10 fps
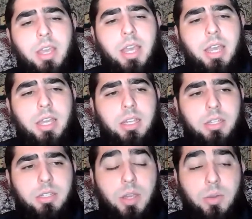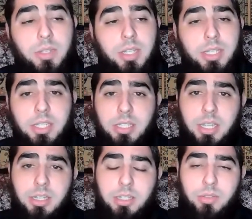don't listen
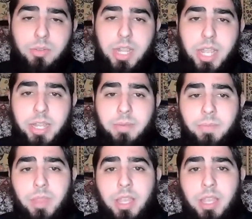to this Quran.